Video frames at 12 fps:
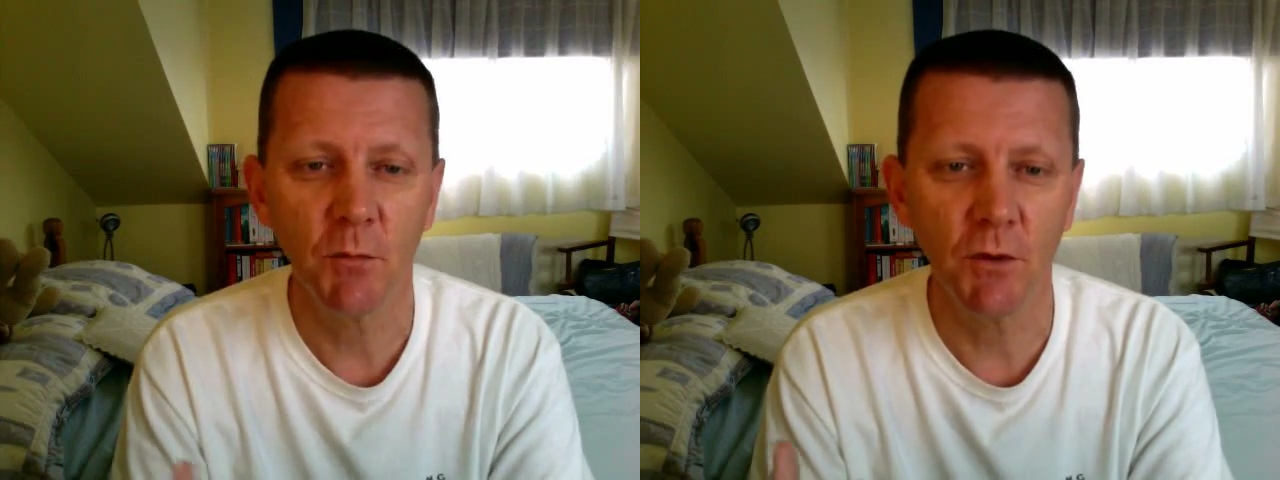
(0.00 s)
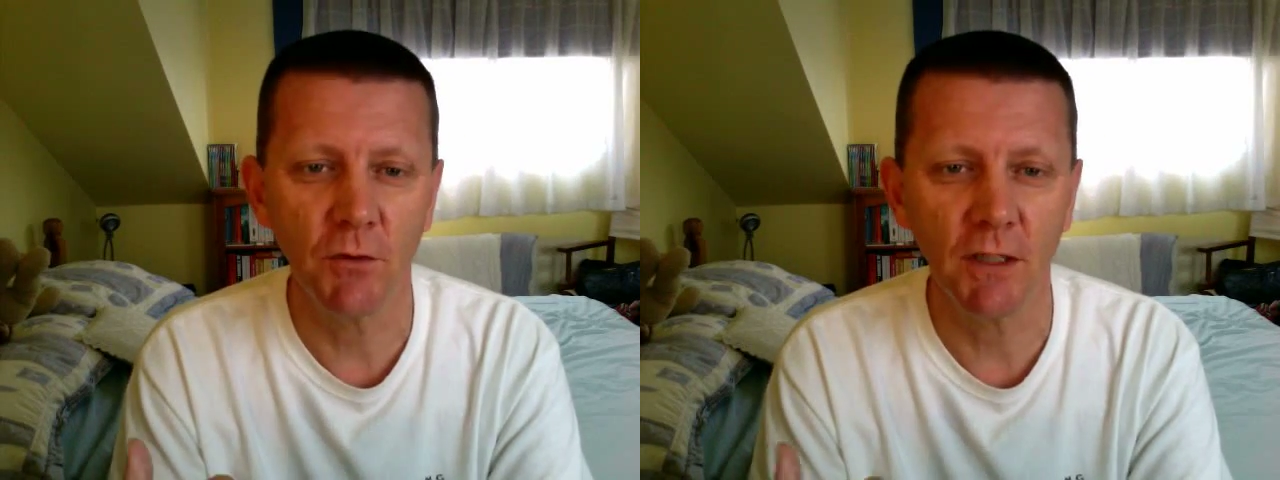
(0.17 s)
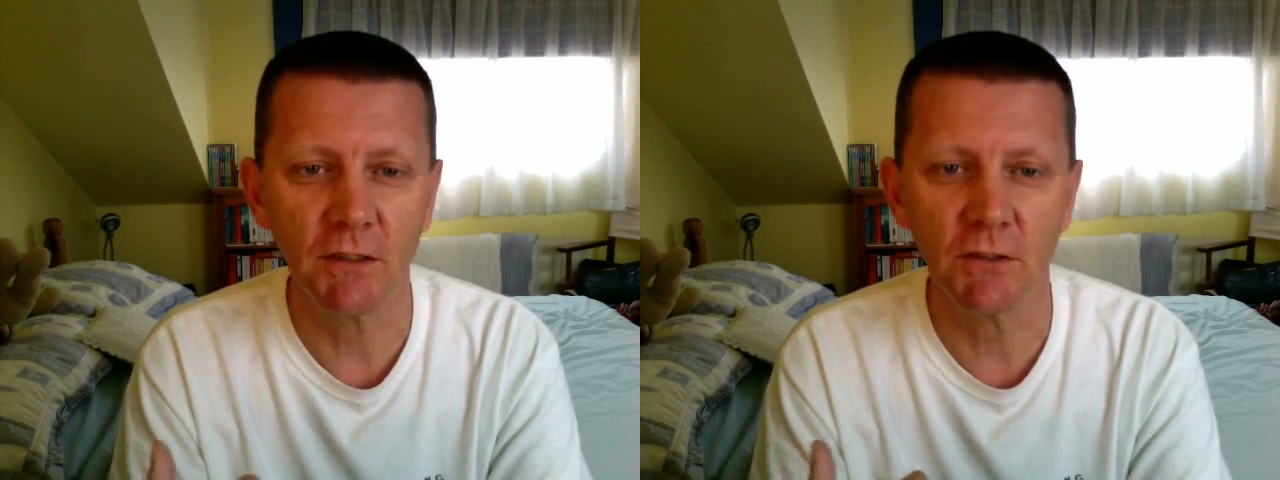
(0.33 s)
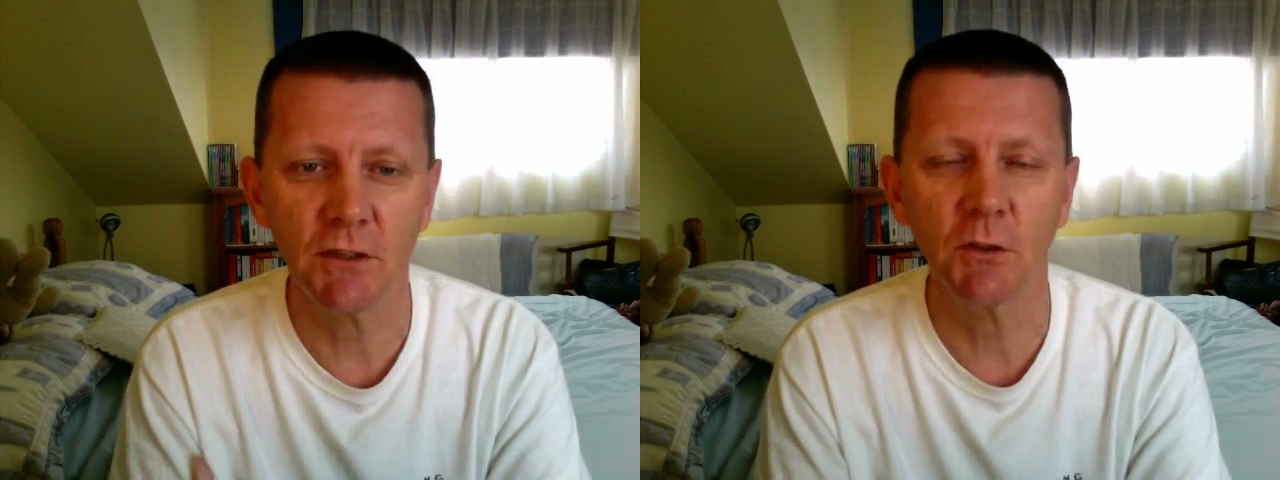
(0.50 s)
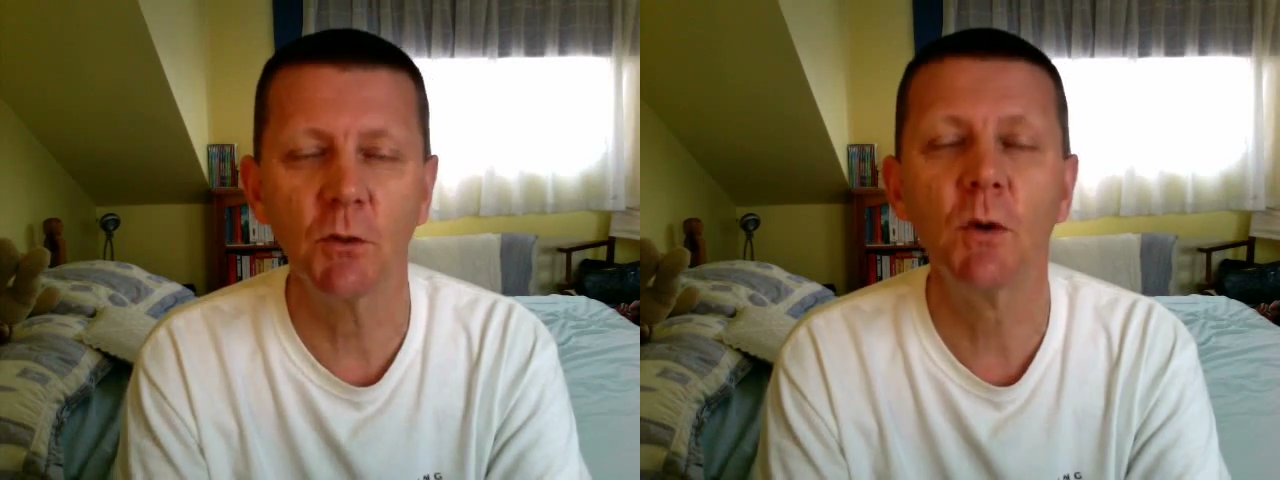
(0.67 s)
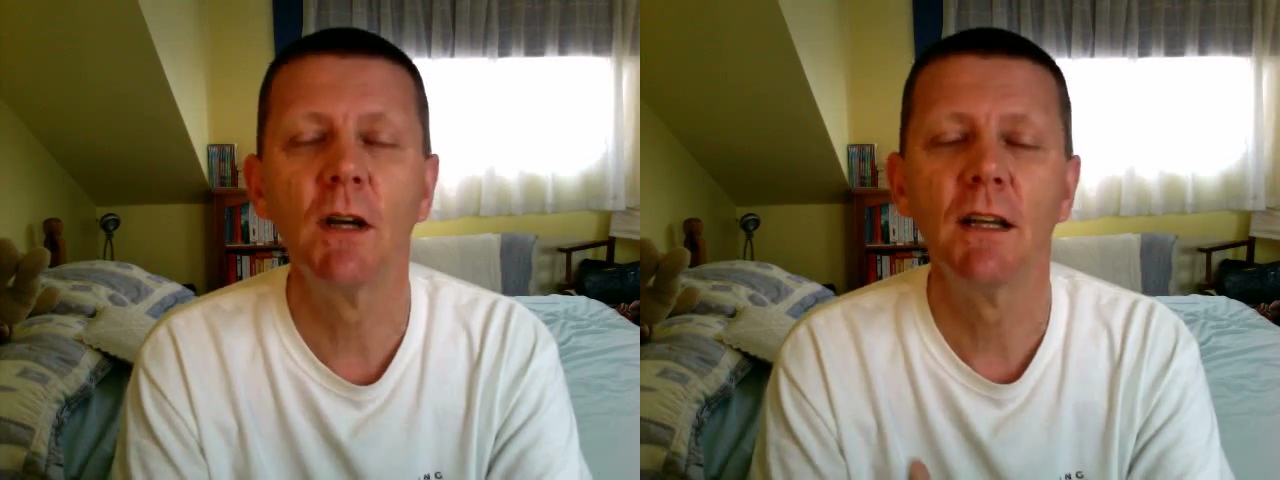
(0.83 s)
but there are
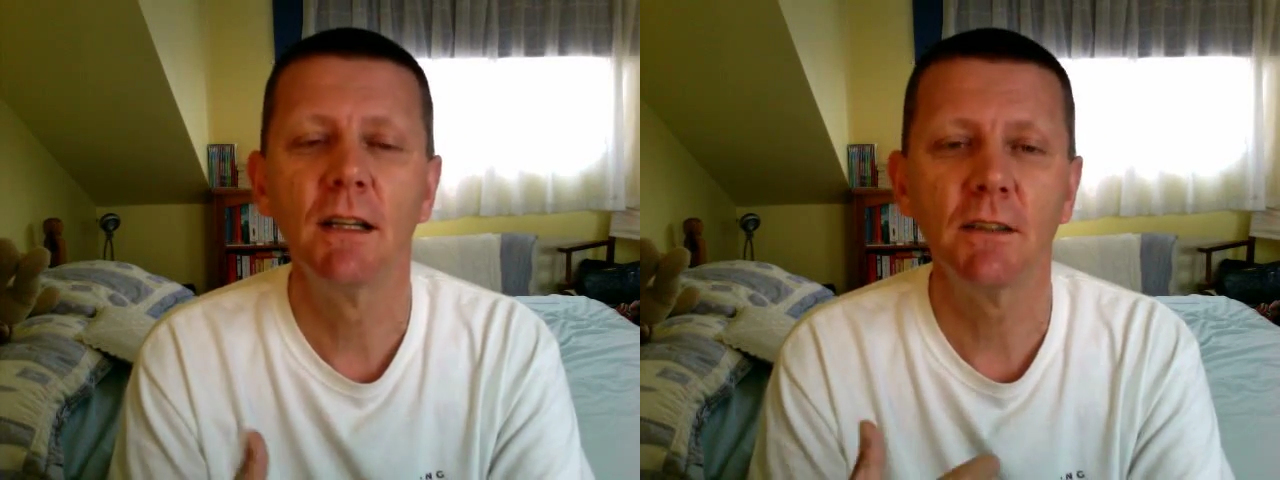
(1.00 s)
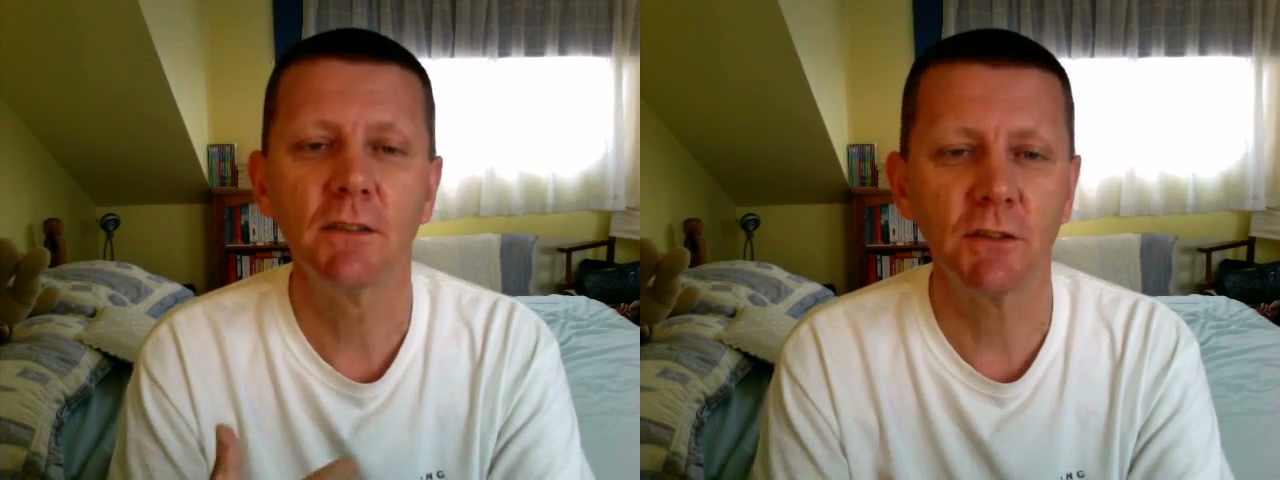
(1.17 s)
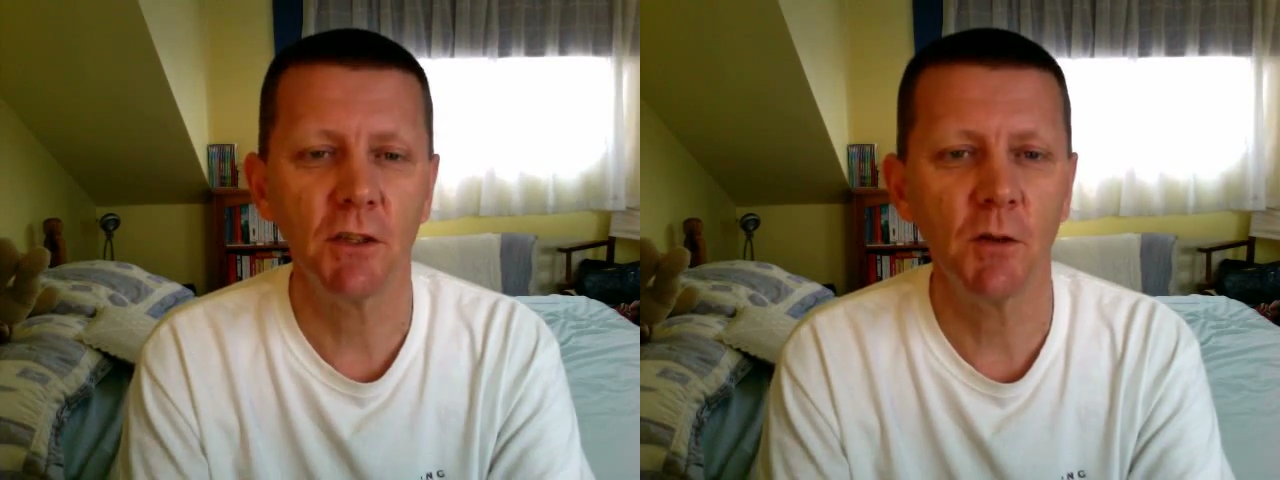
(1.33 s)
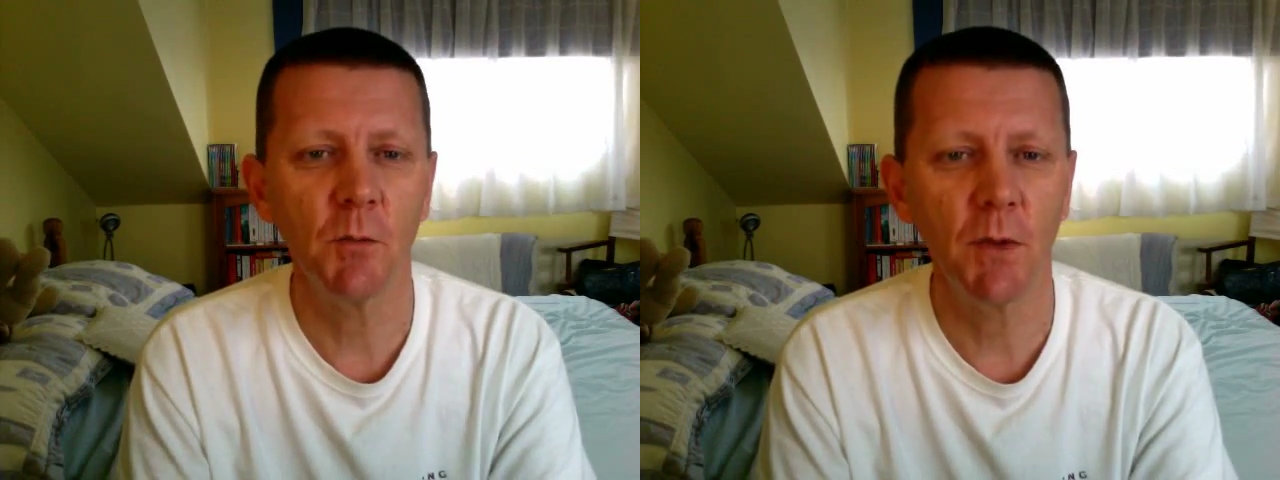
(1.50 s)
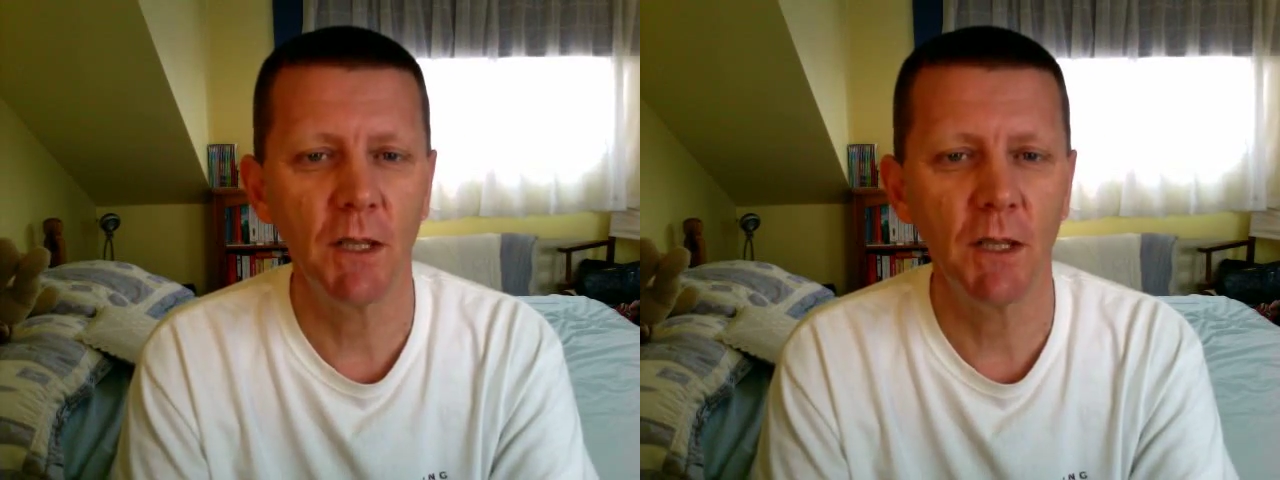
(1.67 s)
still certain